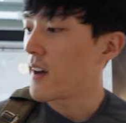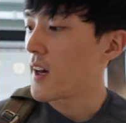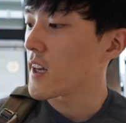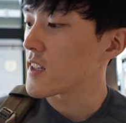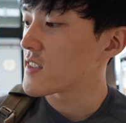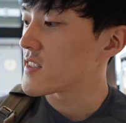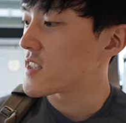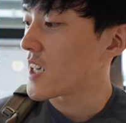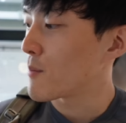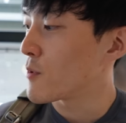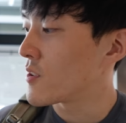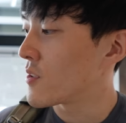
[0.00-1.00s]
I got this
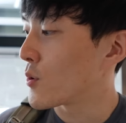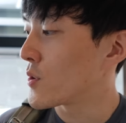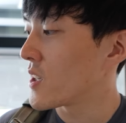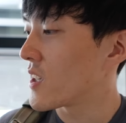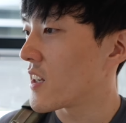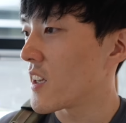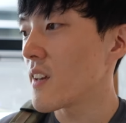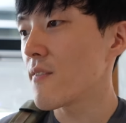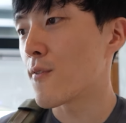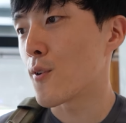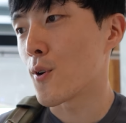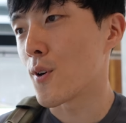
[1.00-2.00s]
salmon onigiri
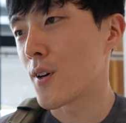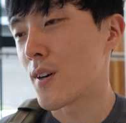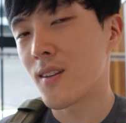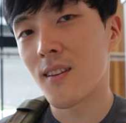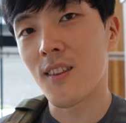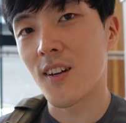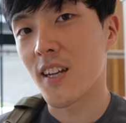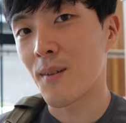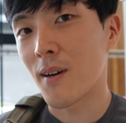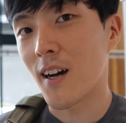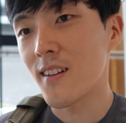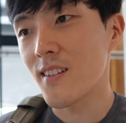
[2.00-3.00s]
for 30
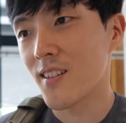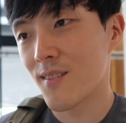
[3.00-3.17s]
baht.